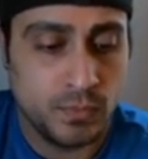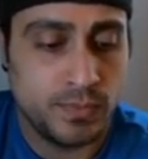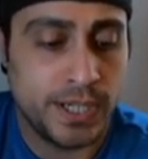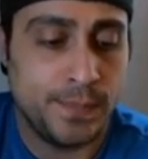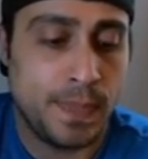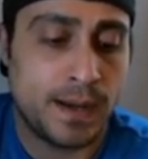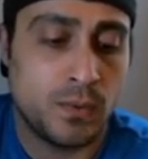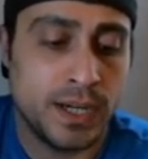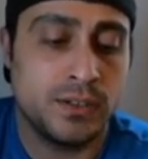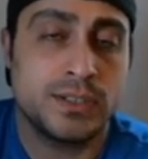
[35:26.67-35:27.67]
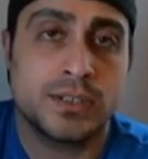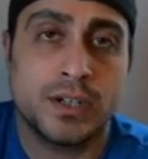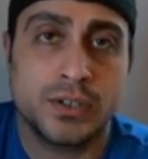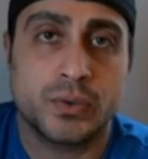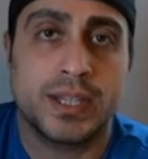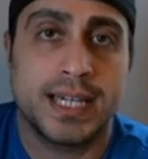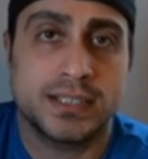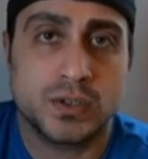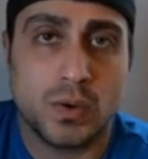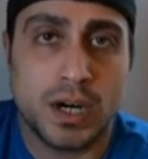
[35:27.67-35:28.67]
But I want you to start doing
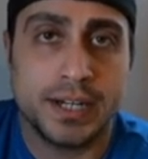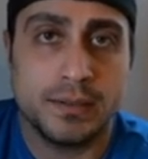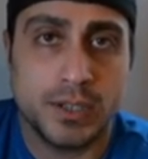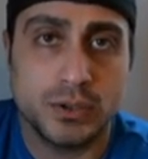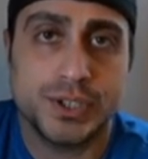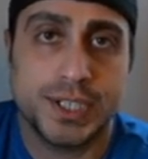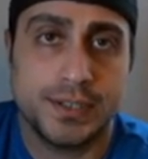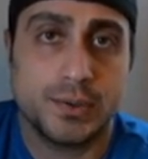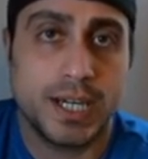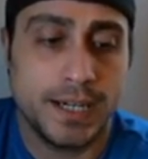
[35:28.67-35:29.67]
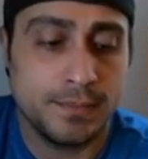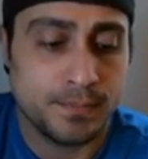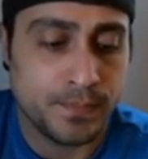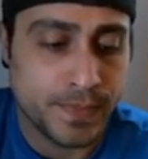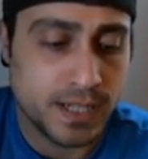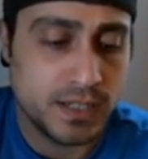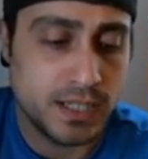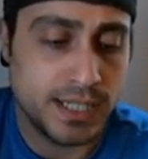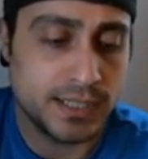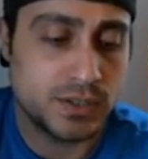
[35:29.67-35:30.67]
that squatting motion, okay?
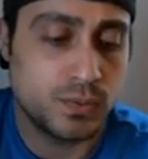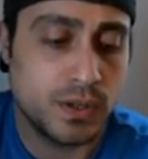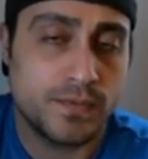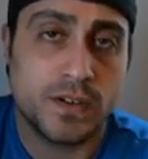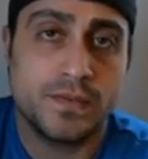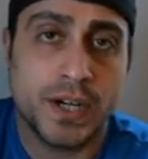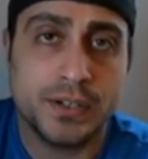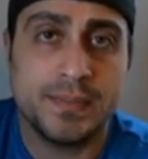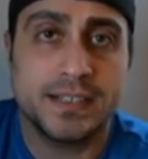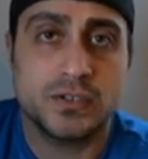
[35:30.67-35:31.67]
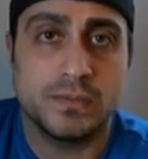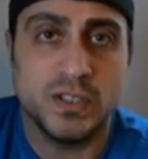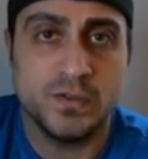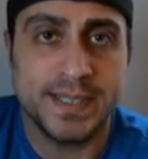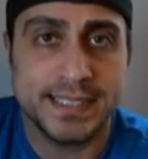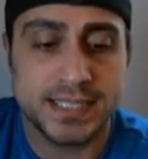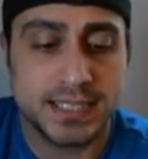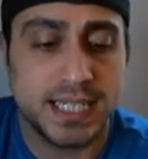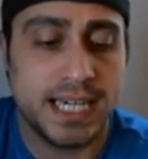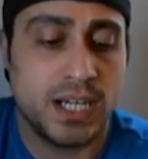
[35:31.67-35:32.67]
It's one of our fundamental
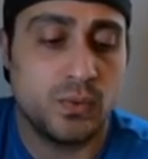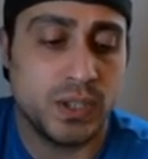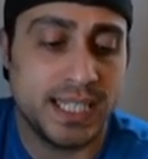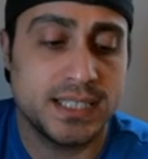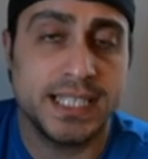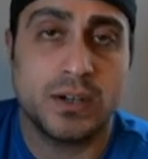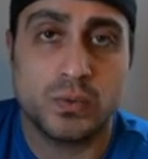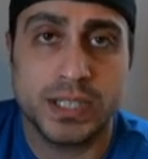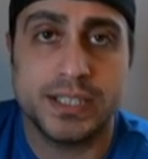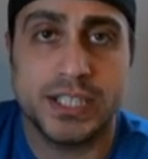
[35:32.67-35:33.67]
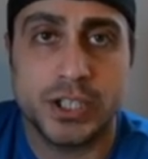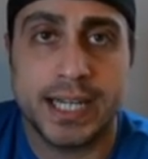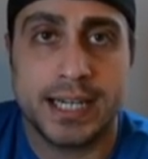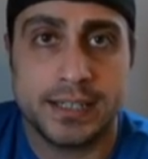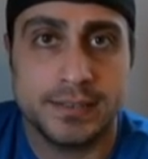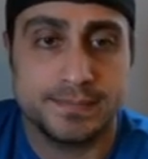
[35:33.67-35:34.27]
movements, and we need to get really good at it.